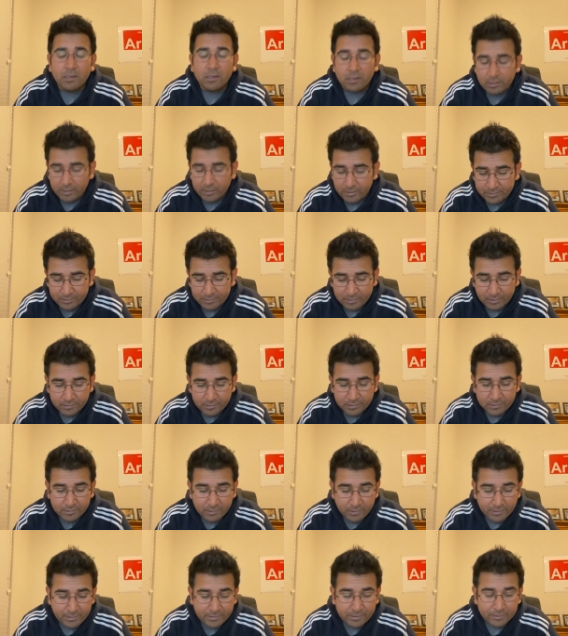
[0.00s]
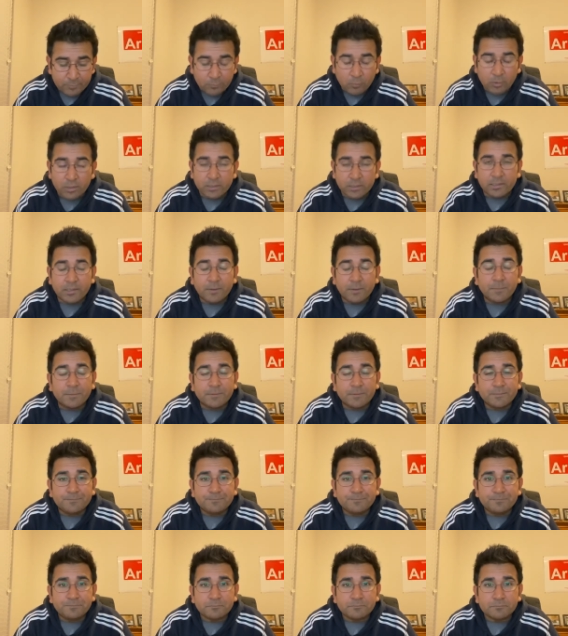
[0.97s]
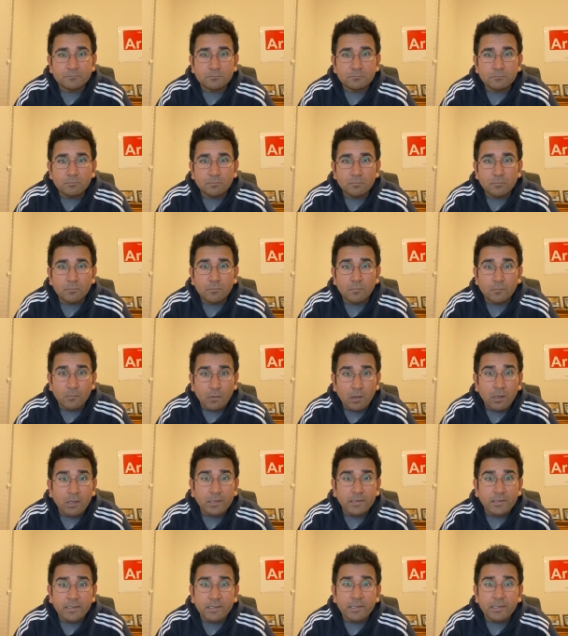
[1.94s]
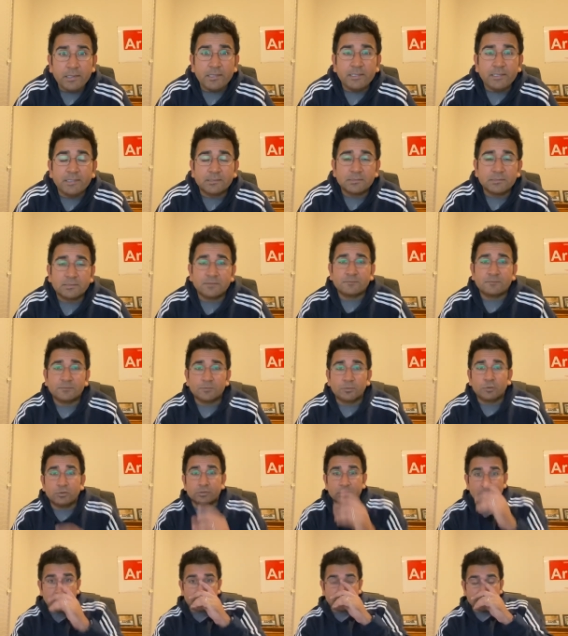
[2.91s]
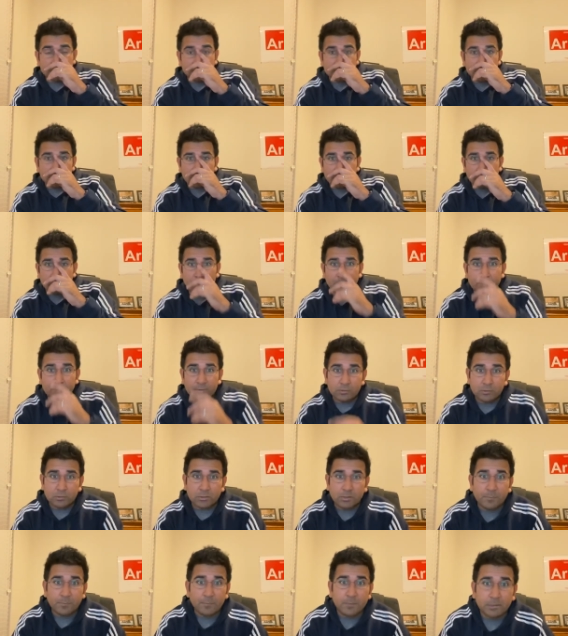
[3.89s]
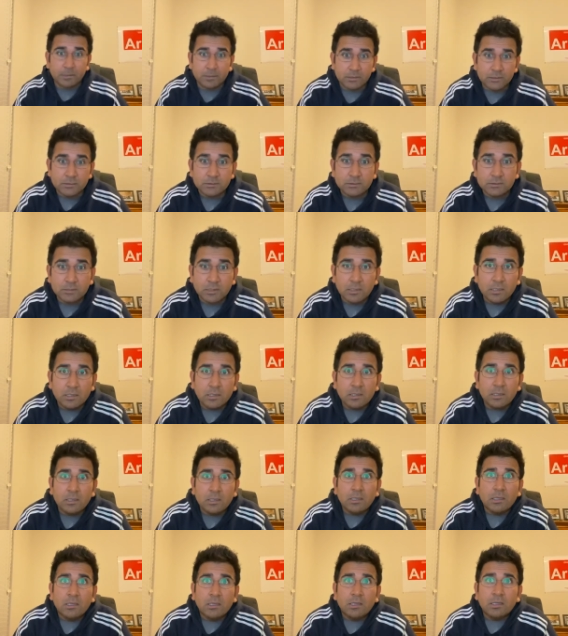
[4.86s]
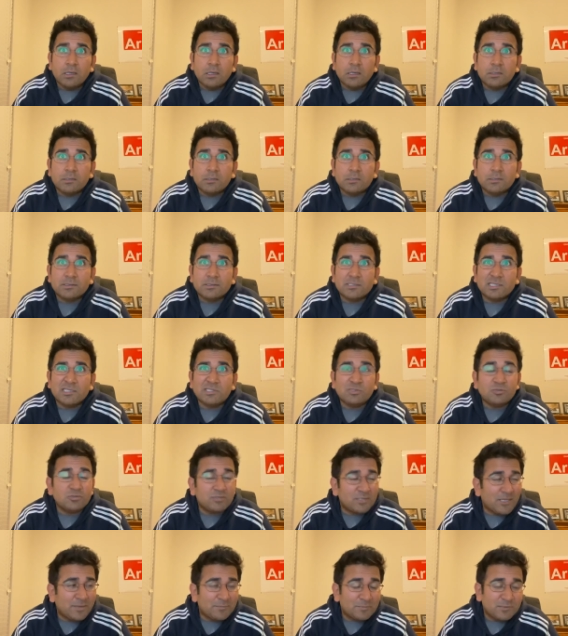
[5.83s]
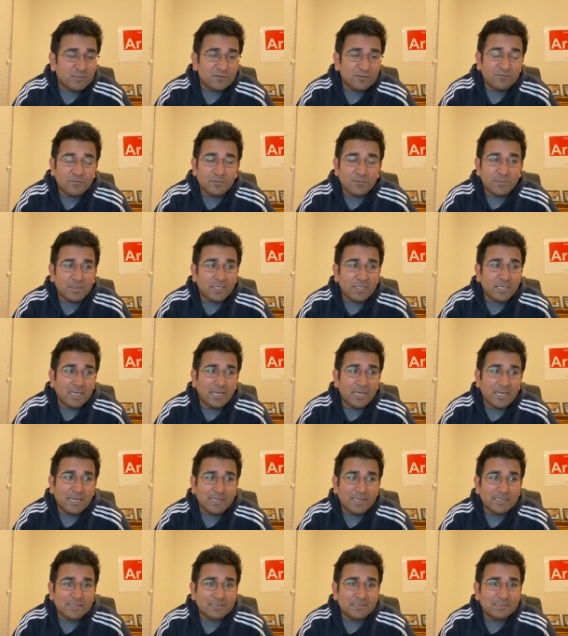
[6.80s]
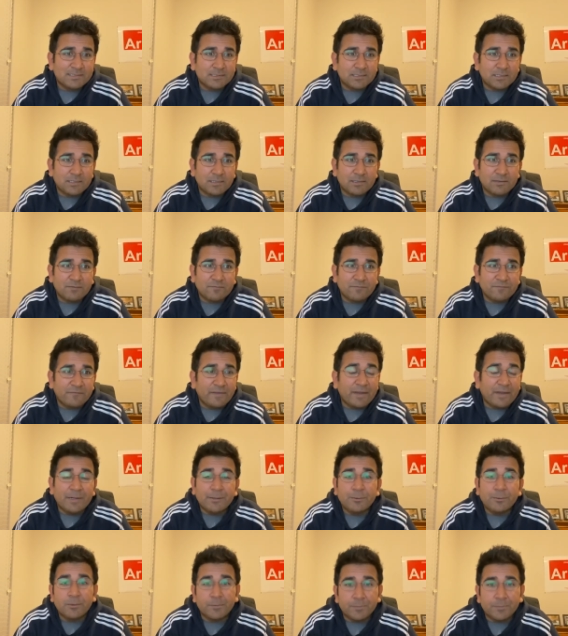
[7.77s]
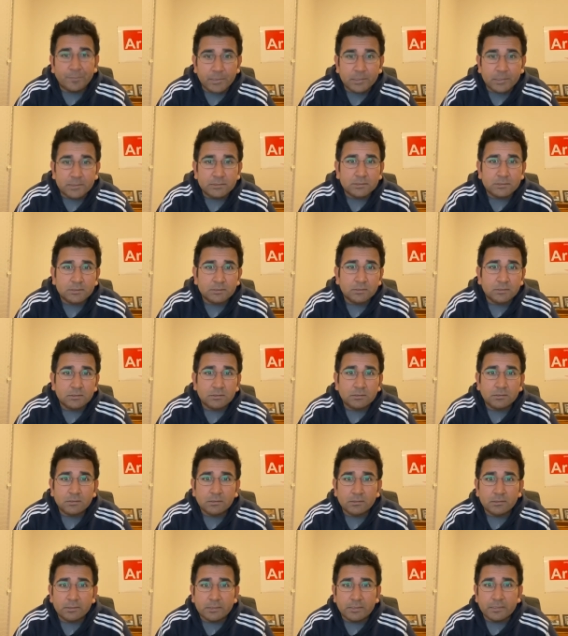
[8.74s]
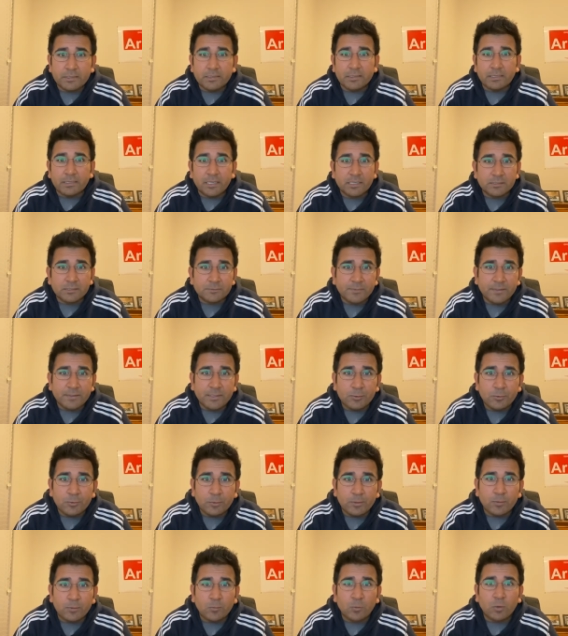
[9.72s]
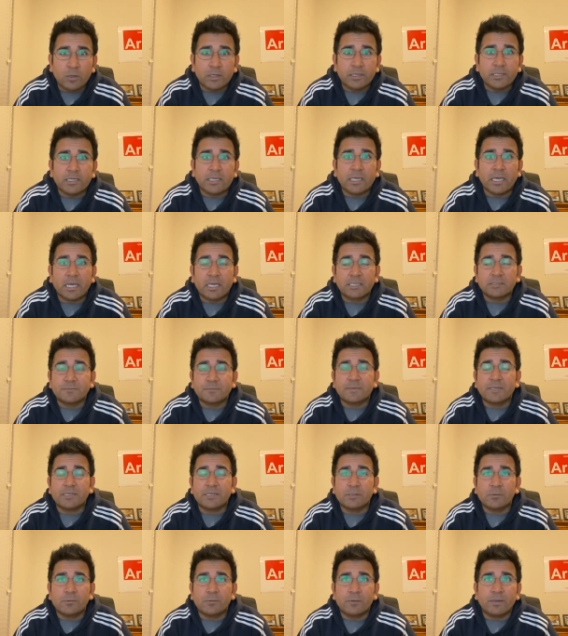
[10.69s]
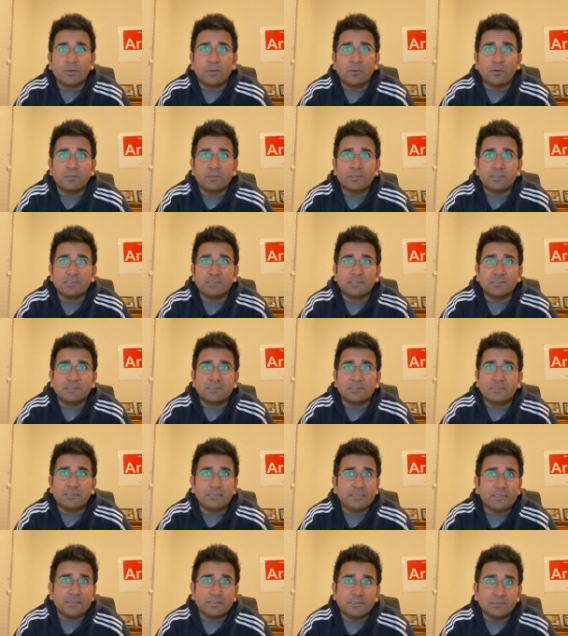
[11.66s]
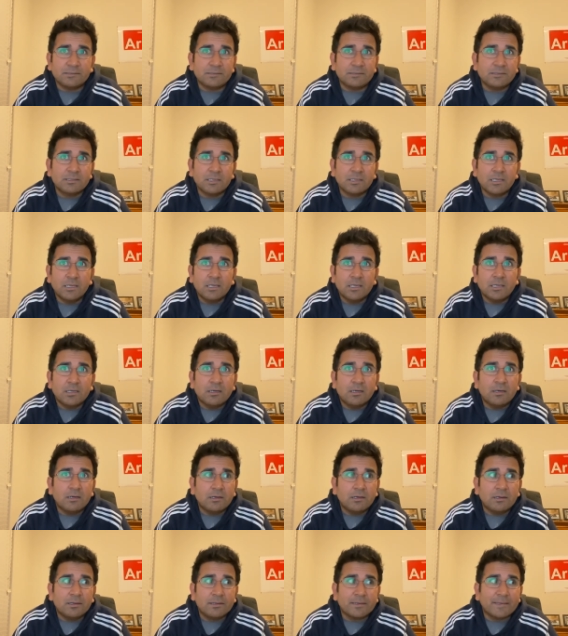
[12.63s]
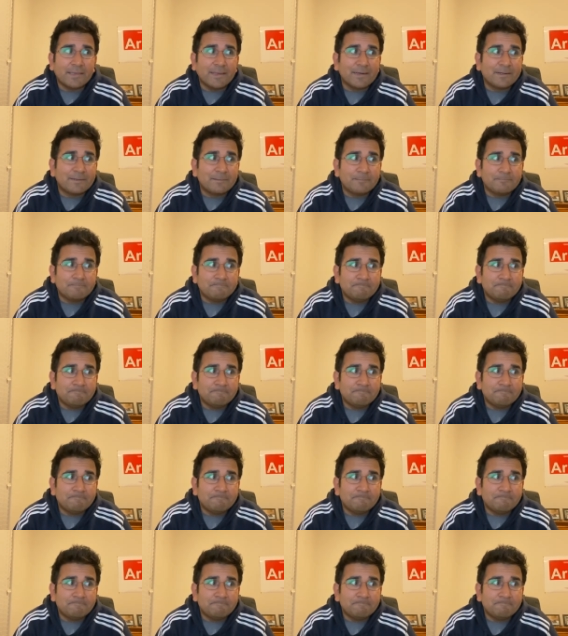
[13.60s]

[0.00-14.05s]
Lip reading: in the under 19 World Cup. I think he deserves more chances than Robin Uthappa does. Sanju Samson for me has failed to impress. He has been doing what he has been doing all these years, get